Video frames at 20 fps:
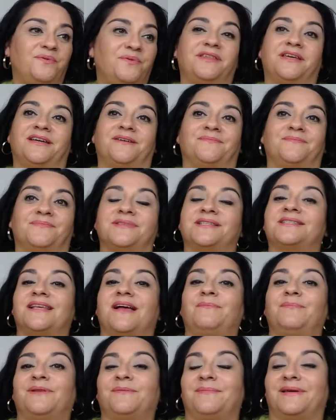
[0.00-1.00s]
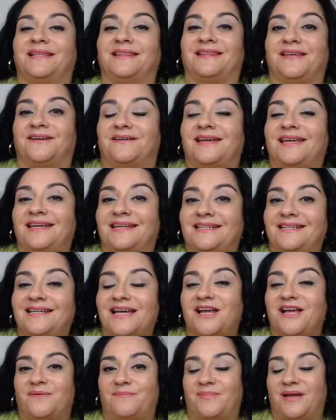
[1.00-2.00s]
them supplement their
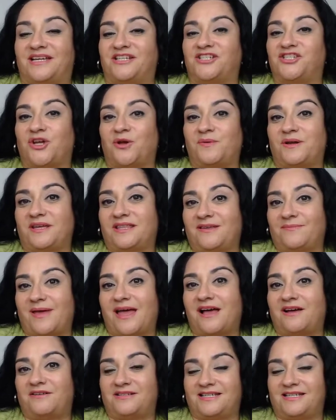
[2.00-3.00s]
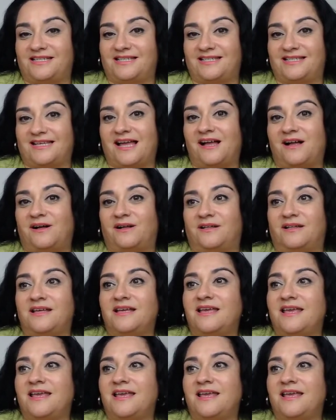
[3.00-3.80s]
income by showing them how to sell,